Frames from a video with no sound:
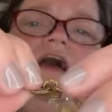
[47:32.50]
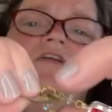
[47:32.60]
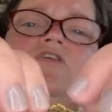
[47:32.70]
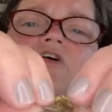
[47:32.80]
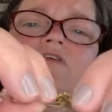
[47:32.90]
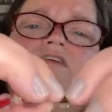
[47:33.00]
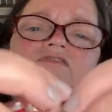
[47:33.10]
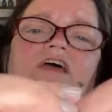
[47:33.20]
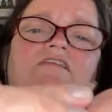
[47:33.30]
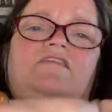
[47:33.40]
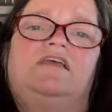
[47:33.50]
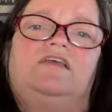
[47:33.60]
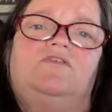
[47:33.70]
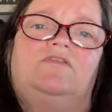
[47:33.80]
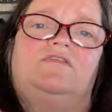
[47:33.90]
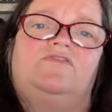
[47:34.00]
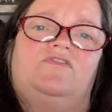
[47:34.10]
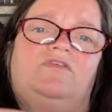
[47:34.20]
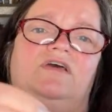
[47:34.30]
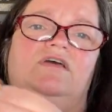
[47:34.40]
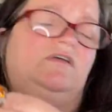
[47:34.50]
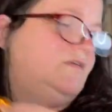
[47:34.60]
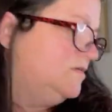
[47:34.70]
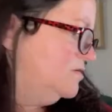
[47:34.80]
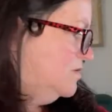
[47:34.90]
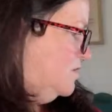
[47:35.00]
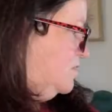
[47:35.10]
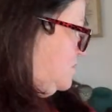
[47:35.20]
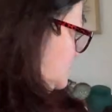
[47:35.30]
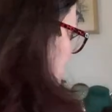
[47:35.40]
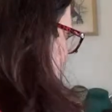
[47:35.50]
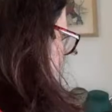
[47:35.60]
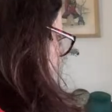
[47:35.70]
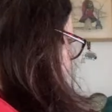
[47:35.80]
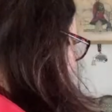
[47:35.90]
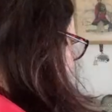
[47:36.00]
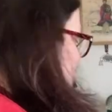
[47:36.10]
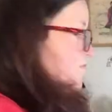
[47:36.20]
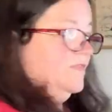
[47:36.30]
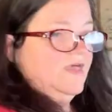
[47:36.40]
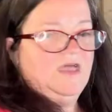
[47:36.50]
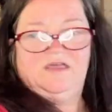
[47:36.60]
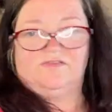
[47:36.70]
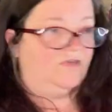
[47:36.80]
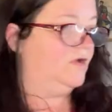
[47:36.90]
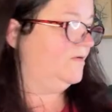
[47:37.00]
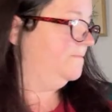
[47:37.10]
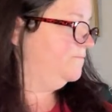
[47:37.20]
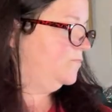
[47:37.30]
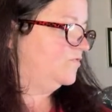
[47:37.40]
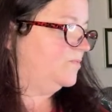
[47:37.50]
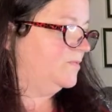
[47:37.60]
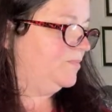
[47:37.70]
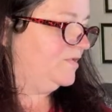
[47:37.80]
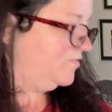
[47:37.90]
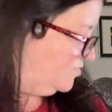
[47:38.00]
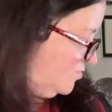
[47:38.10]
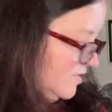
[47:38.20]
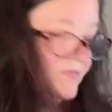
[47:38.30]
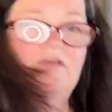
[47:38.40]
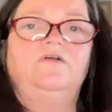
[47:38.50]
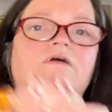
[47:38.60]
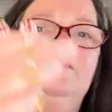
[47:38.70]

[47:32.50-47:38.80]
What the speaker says: don't know the exact dating on this, okay? But to be honest on that. Where's my bust? Right there.